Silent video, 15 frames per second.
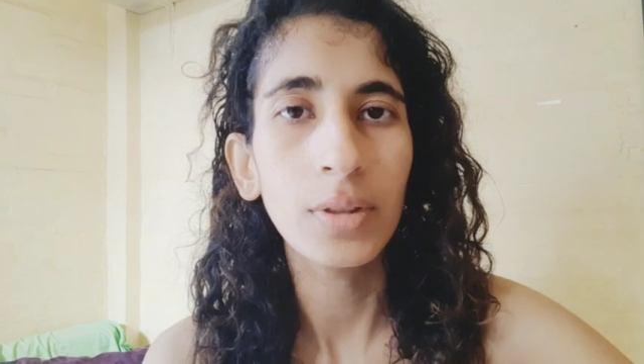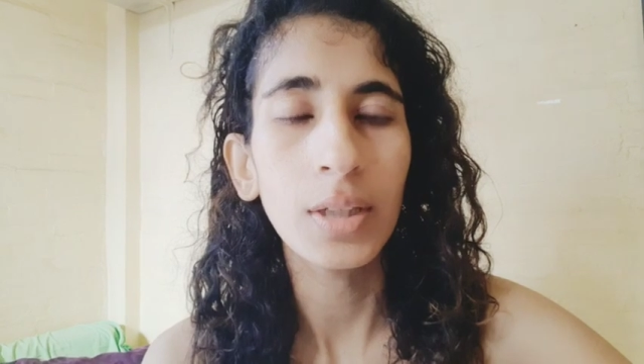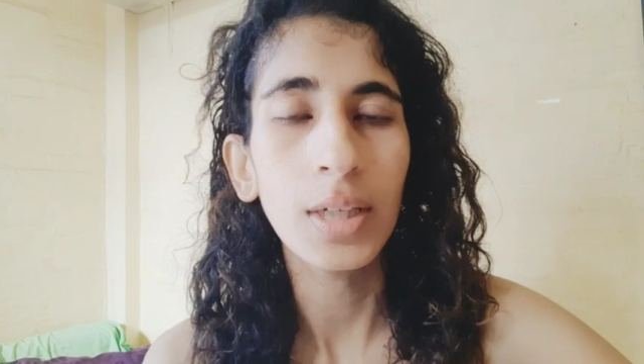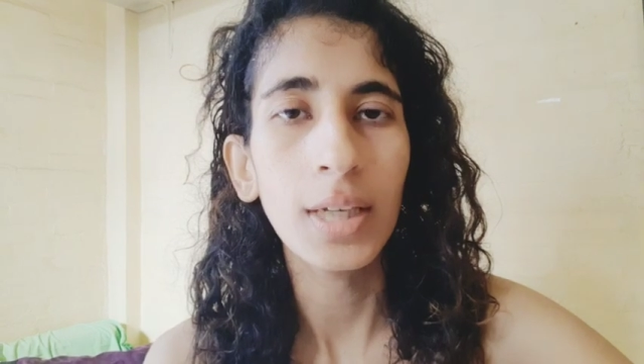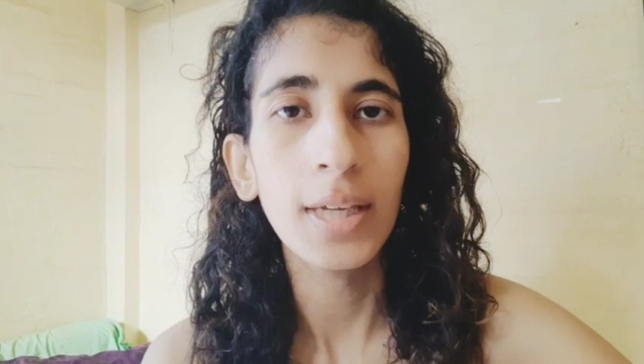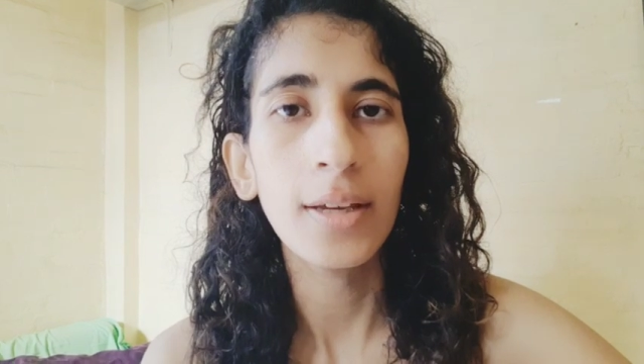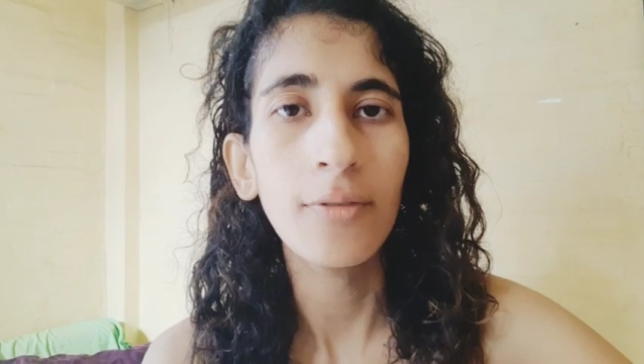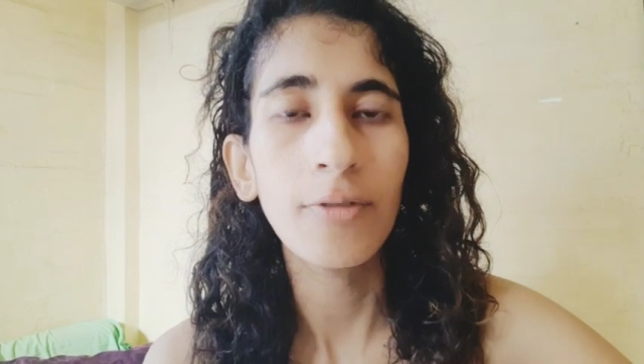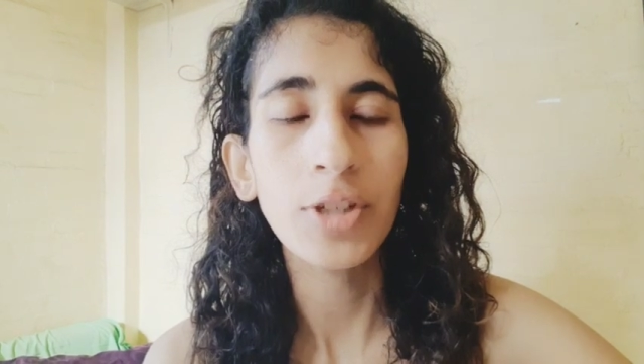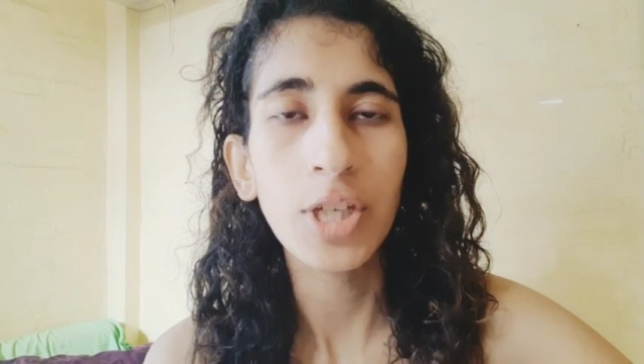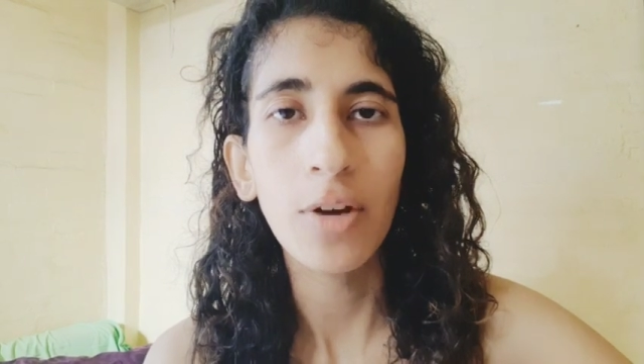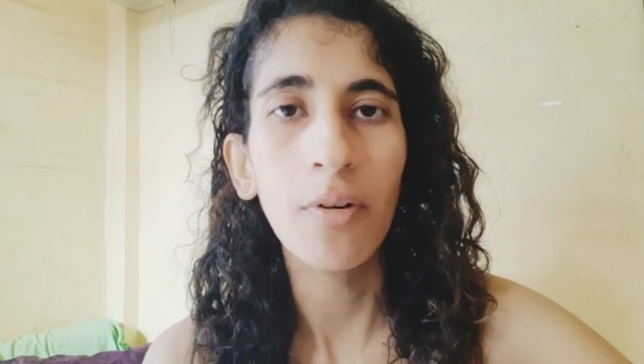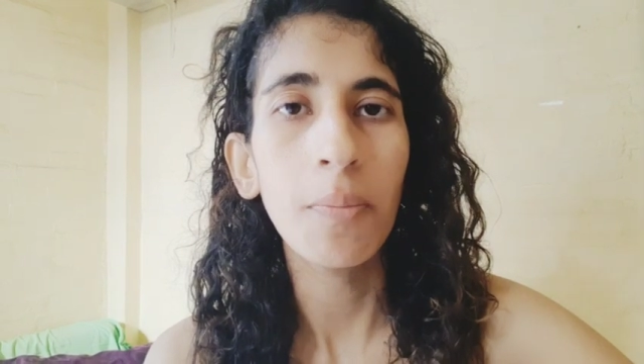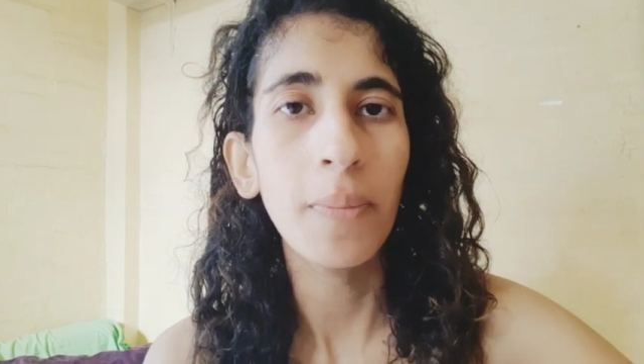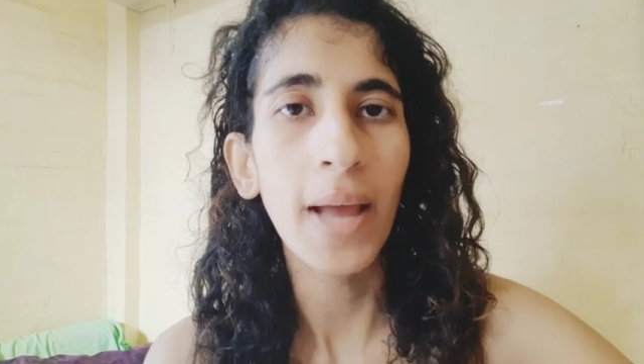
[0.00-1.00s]
the
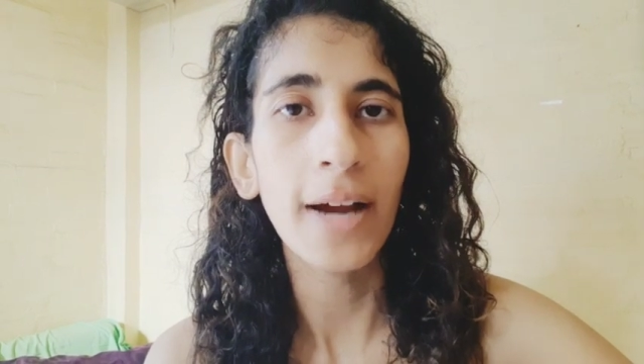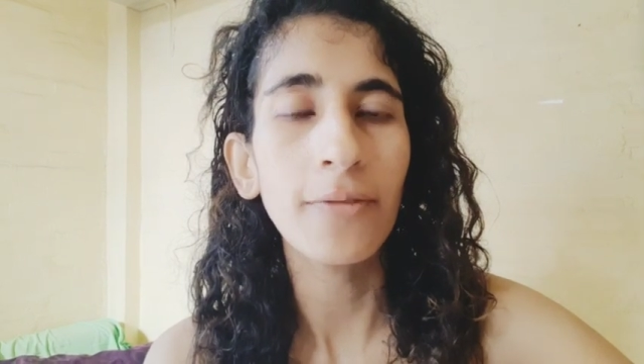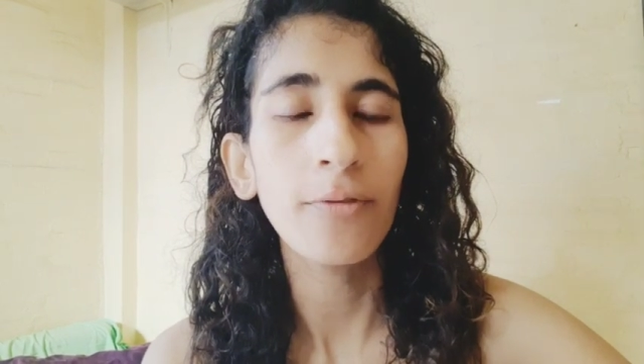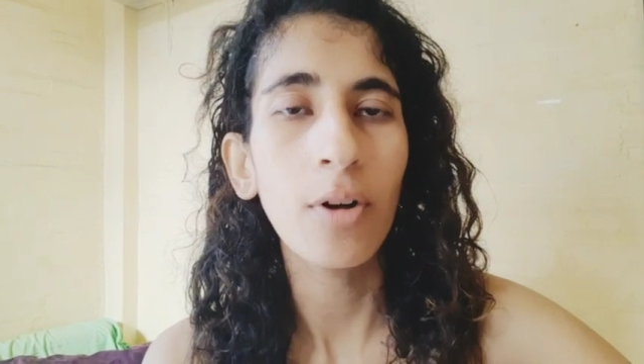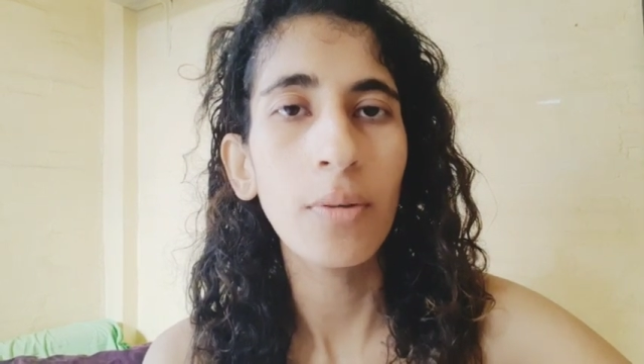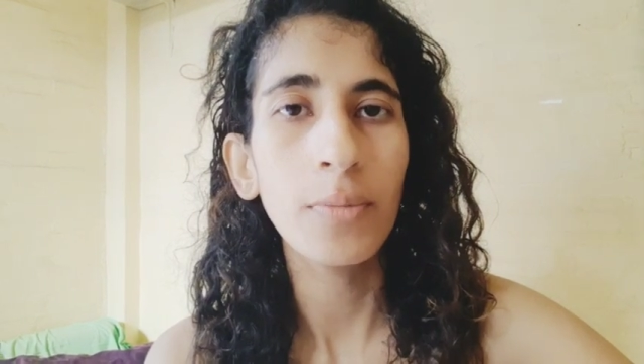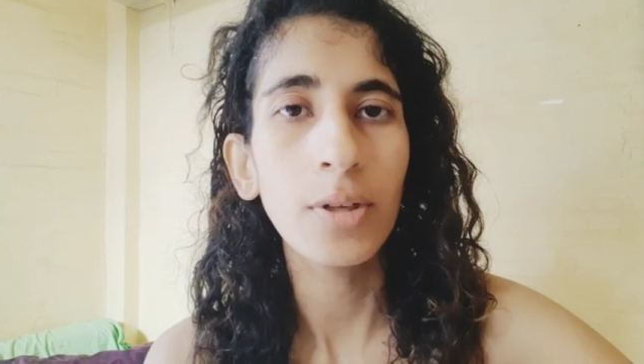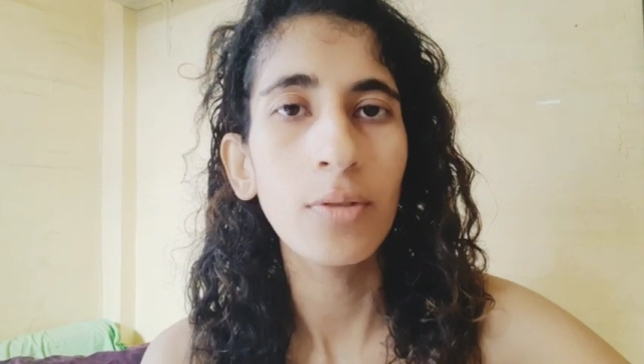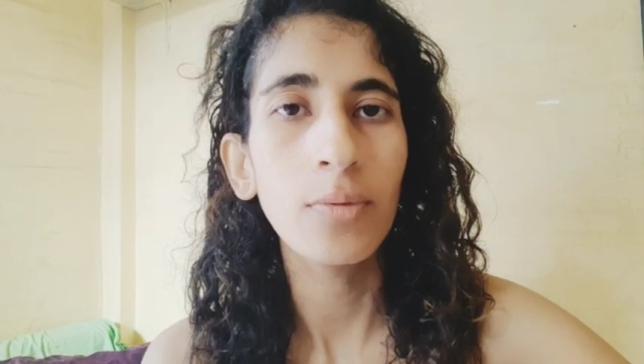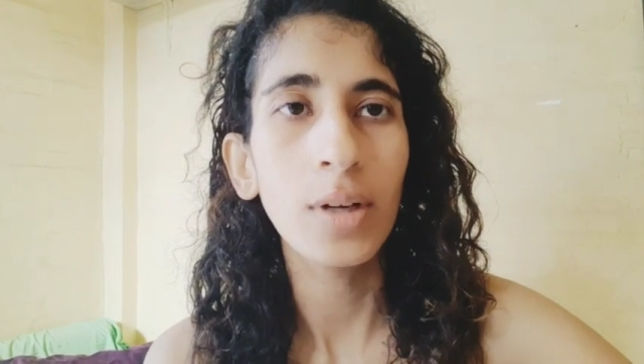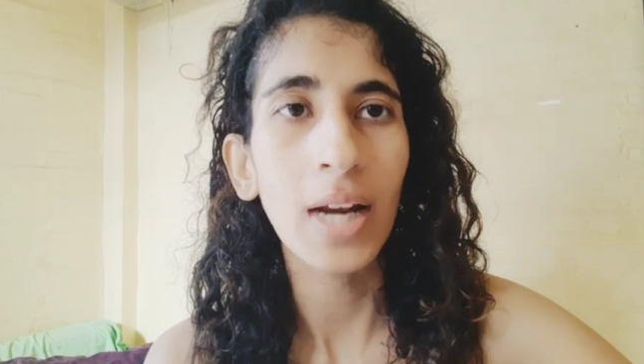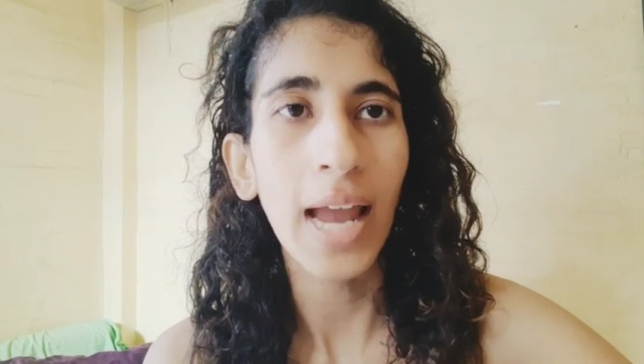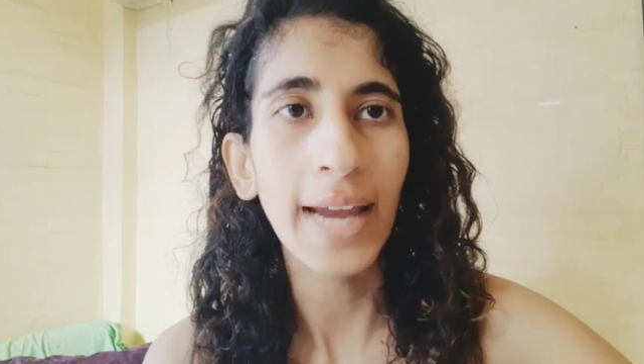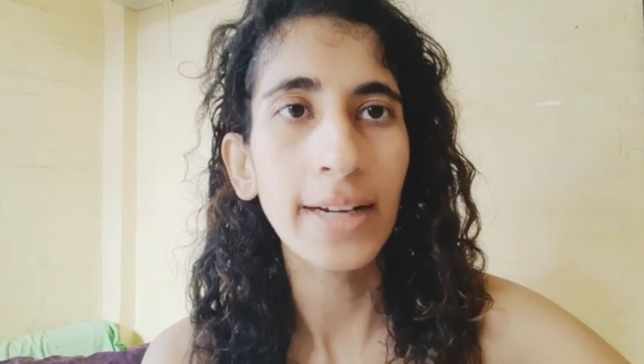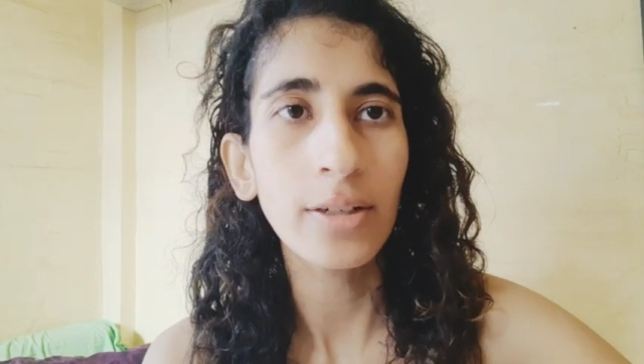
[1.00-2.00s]
whichever platform you would
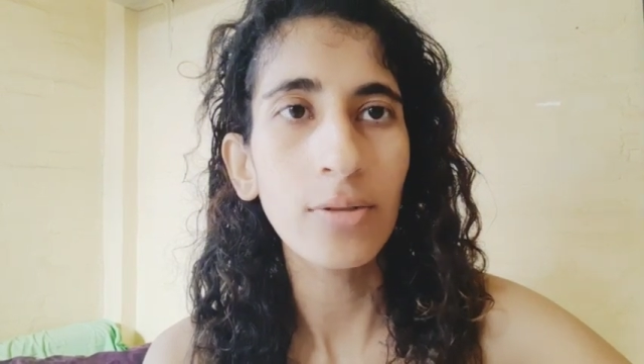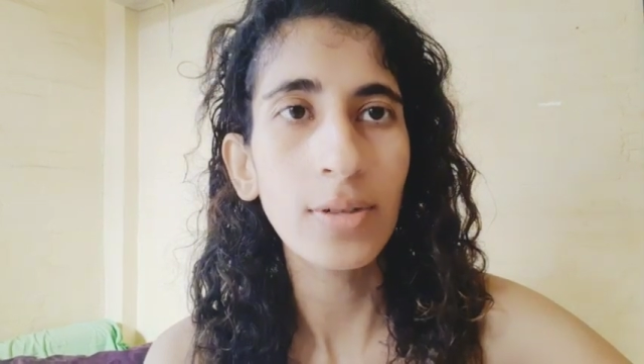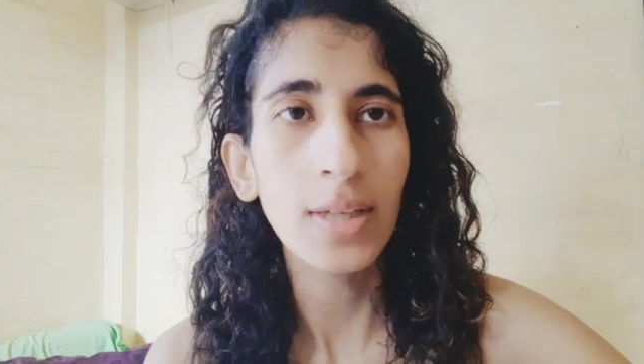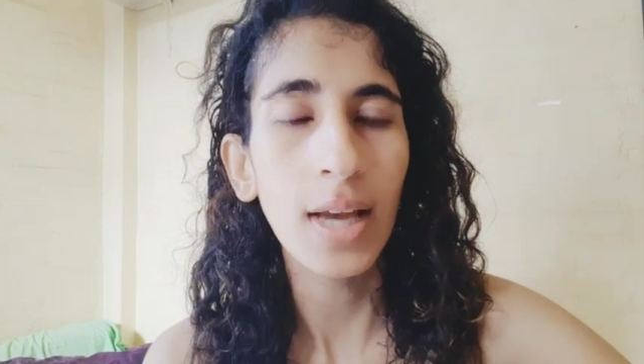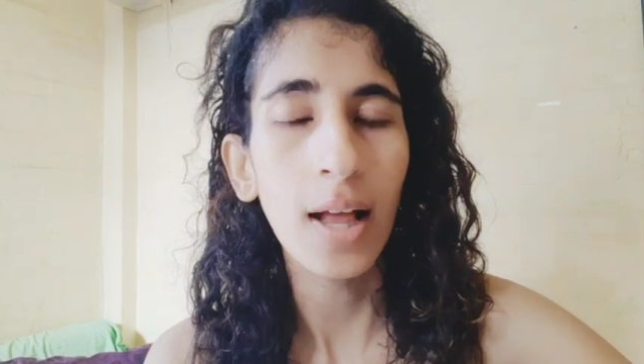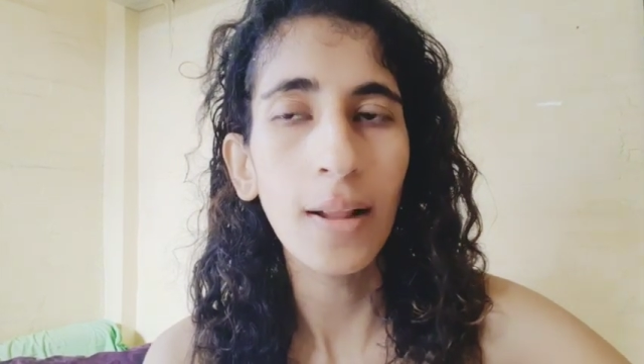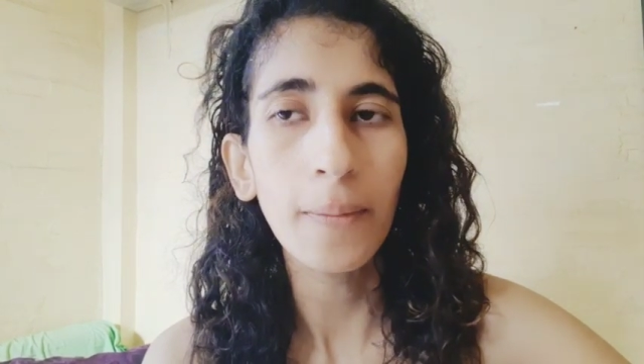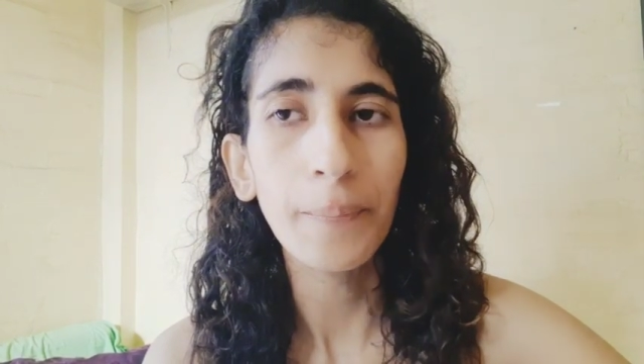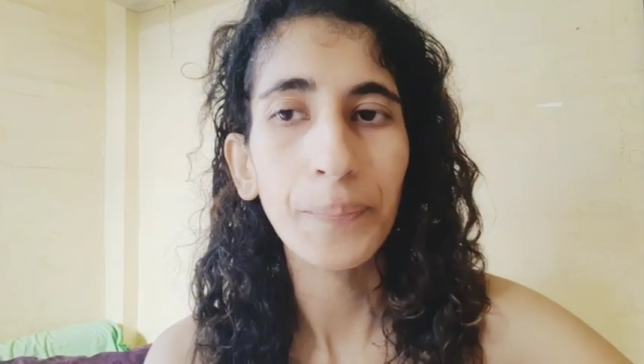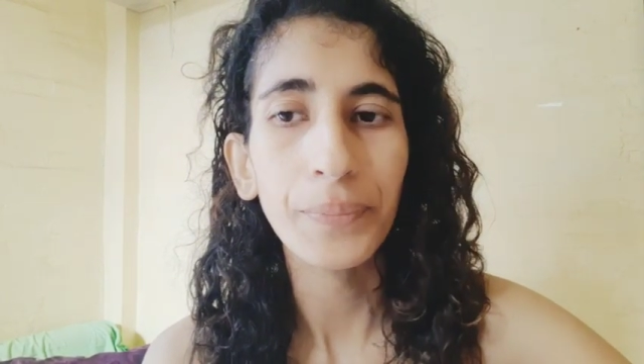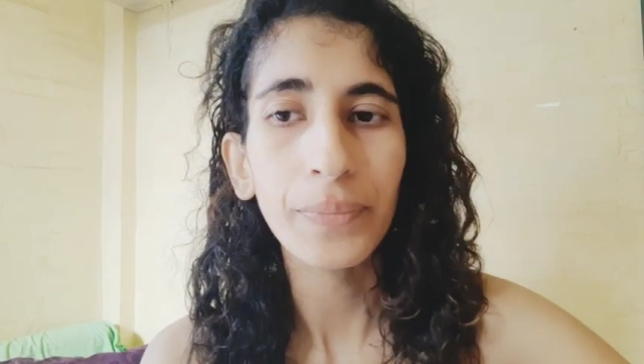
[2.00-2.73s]
like to sell